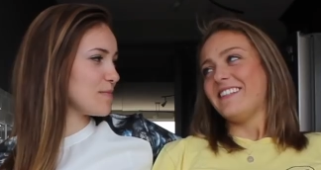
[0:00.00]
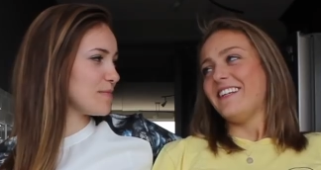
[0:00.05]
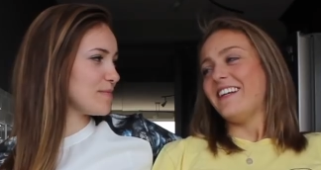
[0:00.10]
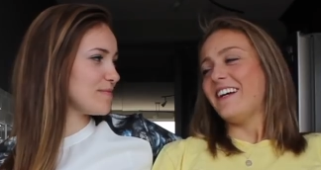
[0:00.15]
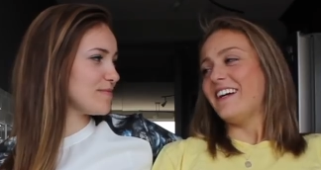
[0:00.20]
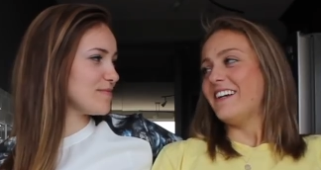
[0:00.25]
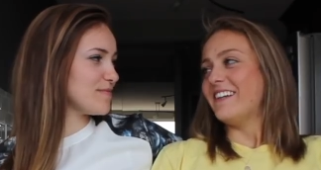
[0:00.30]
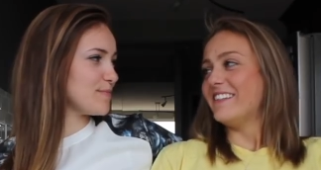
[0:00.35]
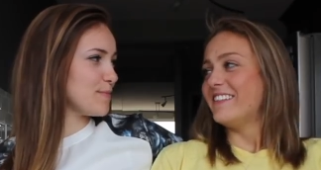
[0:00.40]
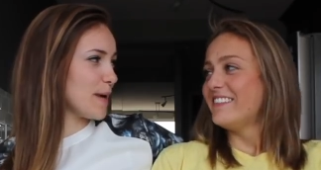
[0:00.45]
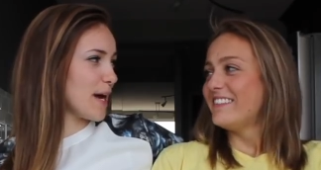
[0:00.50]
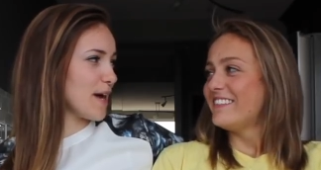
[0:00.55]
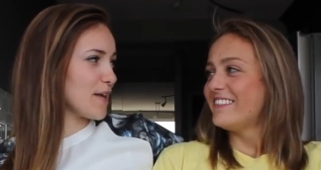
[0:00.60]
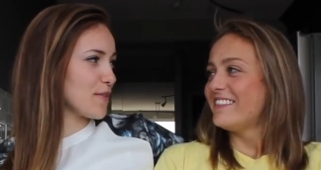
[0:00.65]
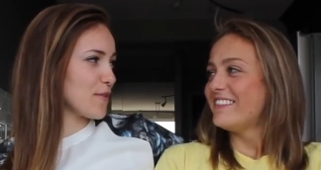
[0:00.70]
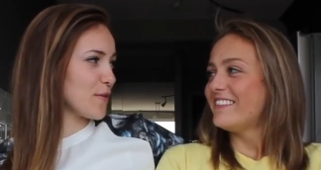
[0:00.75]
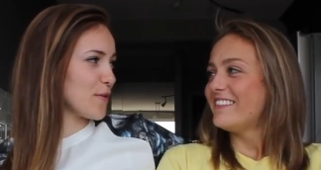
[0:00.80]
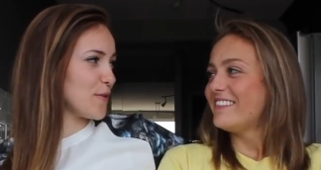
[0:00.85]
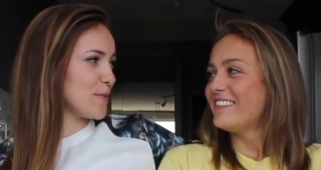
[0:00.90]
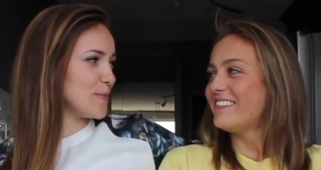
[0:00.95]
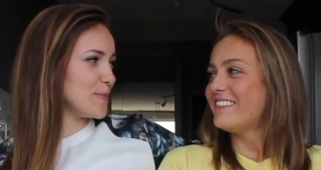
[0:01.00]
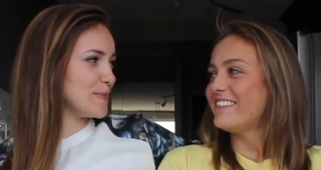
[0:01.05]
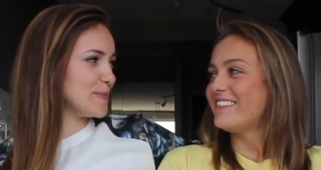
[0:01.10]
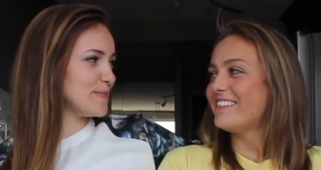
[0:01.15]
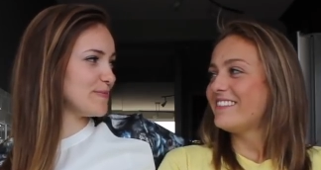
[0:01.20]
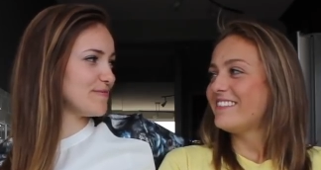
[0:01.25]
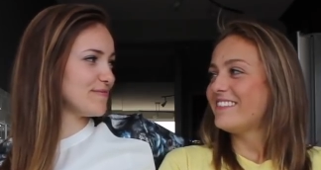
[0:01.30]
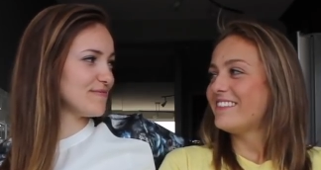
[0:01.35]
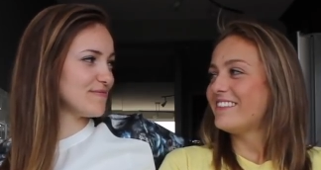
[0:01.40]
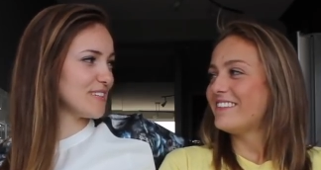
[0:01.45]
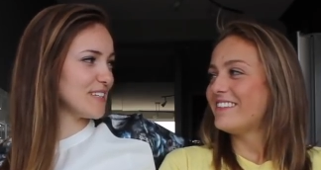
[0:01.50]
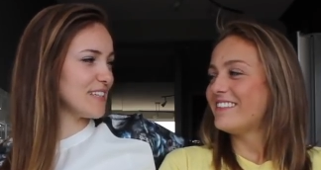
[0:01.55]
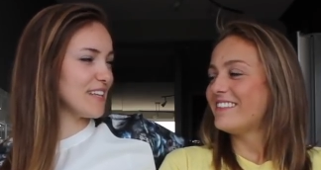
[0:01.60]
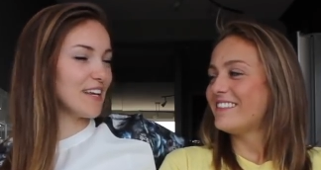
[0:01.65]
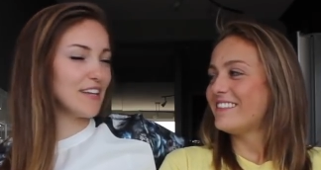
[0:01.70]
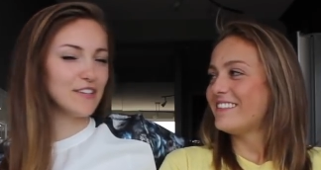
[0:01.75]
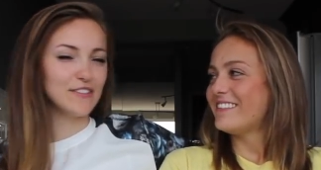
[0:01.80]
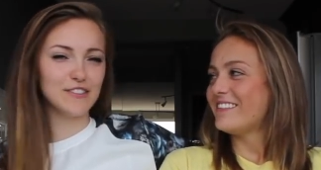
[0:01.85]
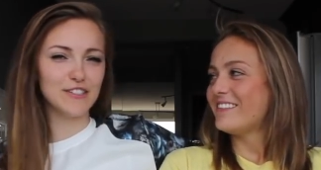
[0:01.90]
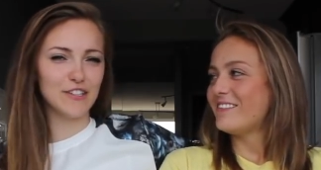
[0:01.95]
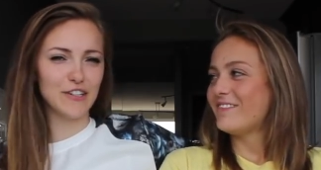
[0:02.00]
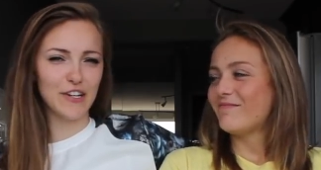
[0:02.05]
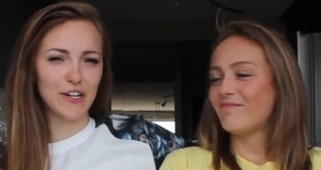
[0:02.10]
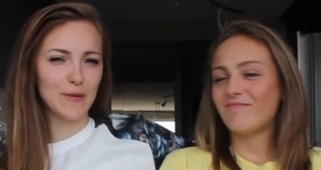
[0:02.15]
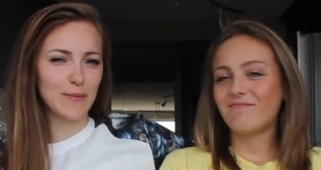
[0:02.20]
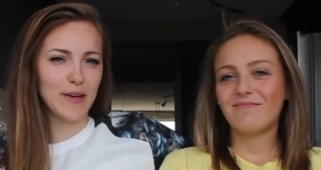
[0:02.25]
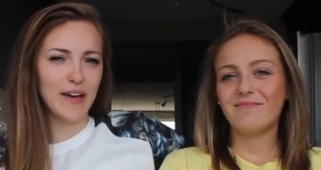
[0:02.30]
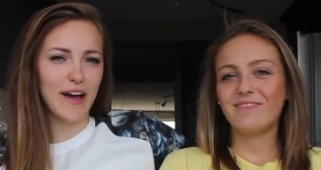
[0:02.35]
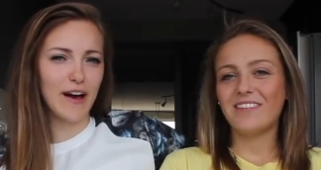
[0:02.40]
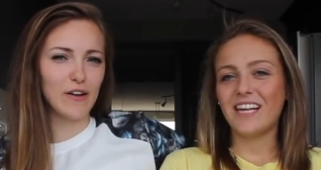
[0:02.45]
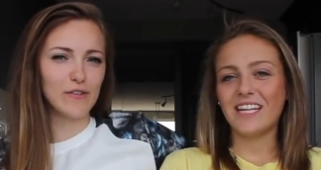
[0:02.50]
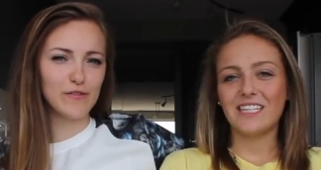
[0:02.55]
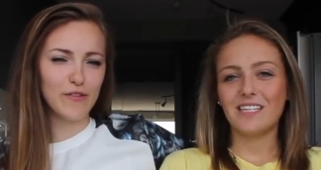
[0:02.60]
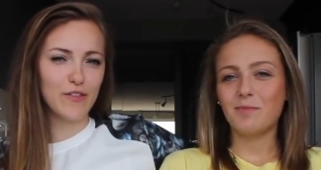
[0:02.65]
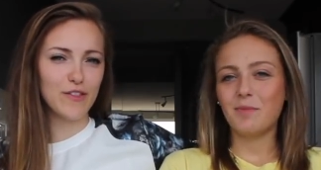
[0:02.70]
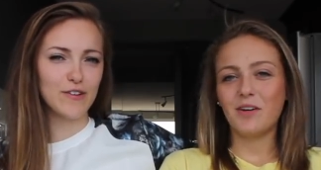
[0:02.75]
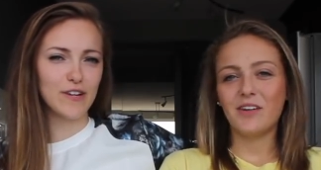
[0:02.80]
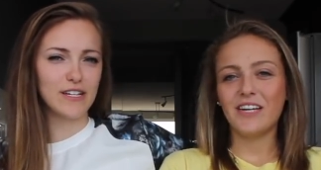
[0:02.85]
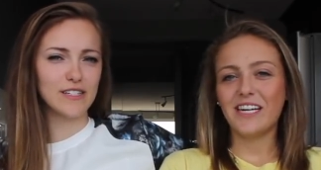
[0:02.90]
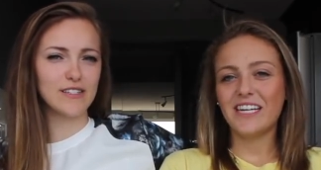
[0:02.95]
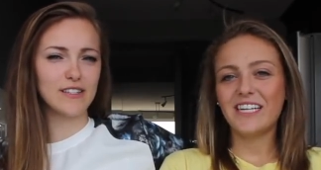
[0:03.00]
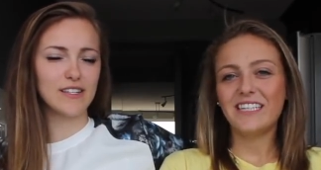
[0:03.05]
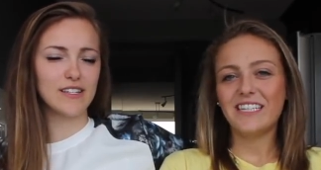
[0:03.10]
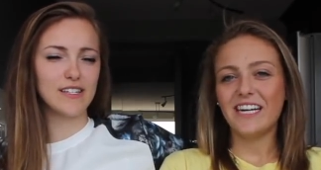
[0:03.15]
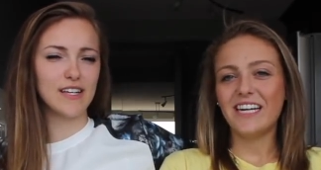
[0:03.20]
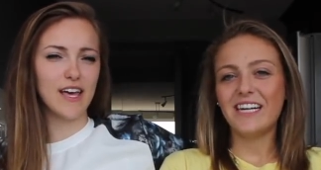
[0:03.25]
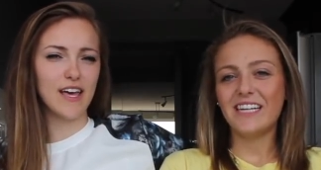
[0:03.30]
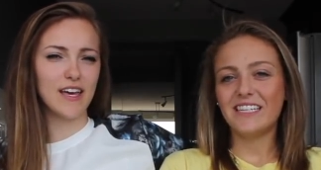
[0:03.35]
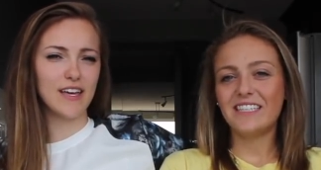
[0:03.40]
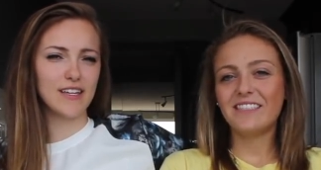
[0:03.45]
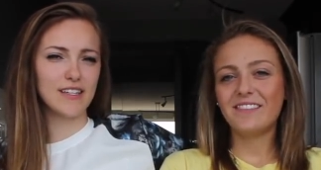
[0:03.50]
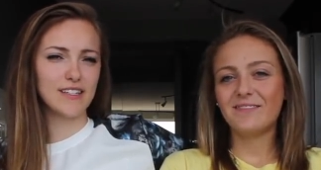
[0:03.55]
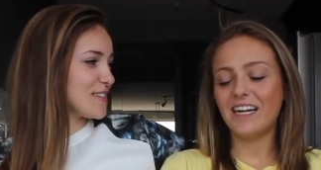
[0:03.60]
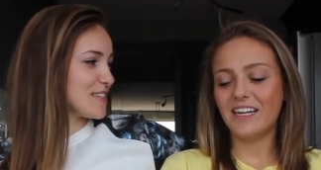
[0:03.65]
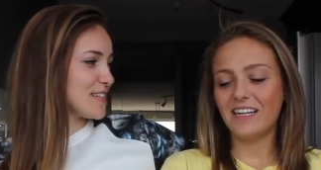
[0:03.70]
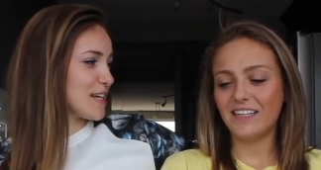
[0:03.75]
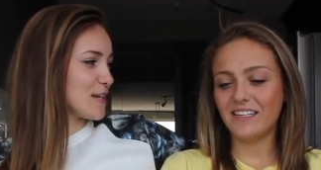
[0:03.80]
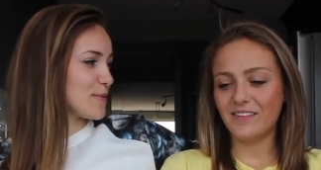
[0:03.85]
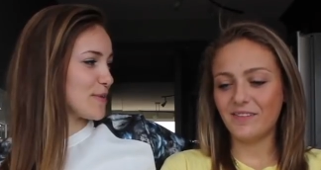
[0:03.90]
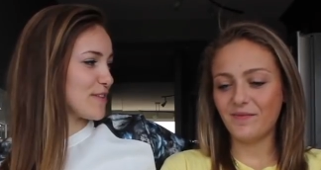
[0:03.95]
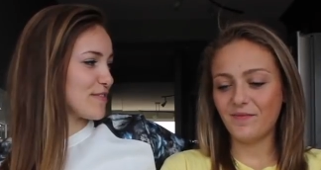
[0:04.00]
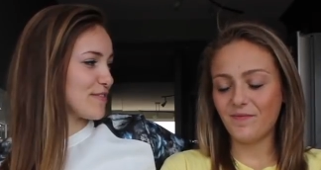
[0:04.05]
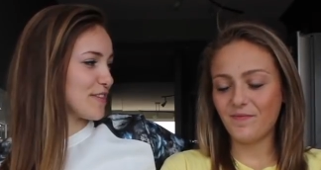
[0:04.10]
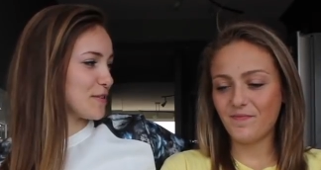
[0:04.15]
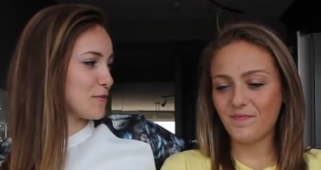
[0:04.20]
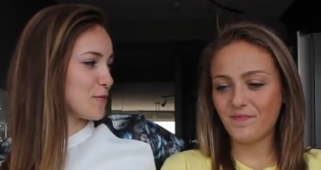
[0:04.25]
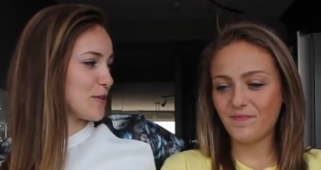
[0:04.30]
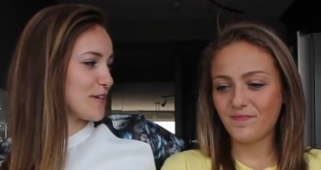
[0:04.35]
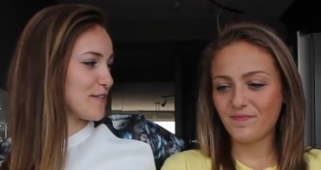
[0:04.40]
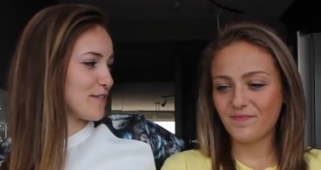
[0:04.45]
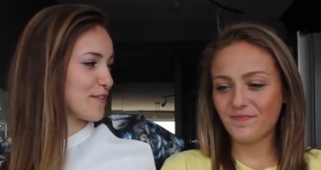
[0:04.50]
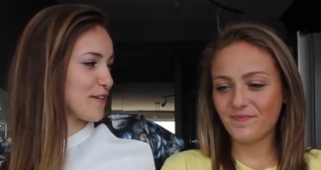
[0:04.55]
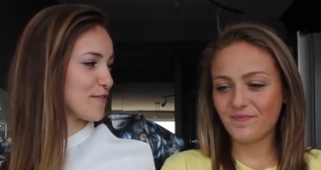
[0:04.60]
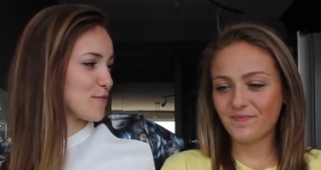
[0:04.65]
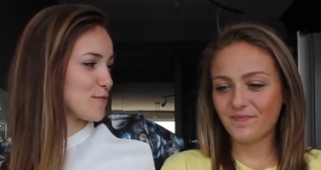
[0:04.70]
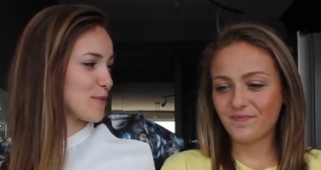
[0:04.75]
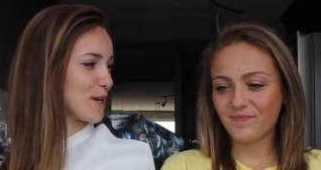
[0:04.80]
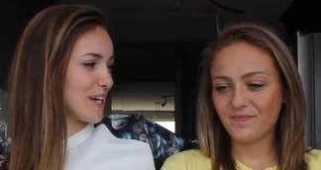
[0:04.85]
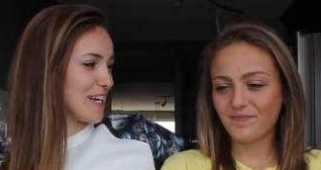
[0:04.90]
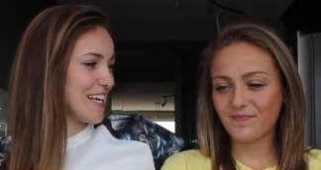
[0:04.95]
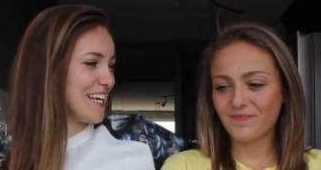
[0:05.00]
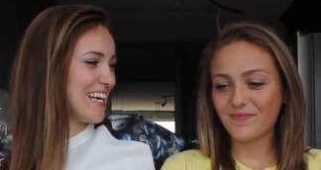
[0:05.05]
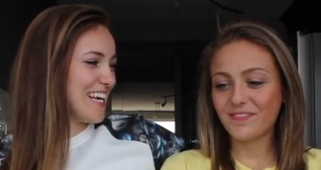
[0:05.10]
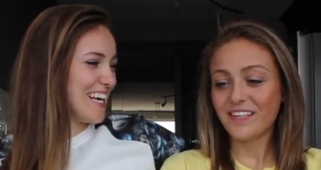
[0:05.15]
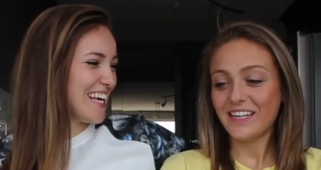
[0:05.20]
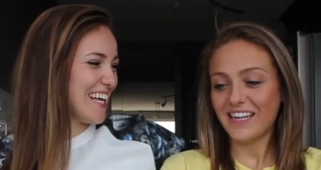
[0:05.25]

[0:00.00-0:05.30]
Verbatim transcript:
Speaker 1: yeah, bathroom and then you're going to be out That's for the rest it, of the yeah. day. It's going to be a um, fun week for everybody.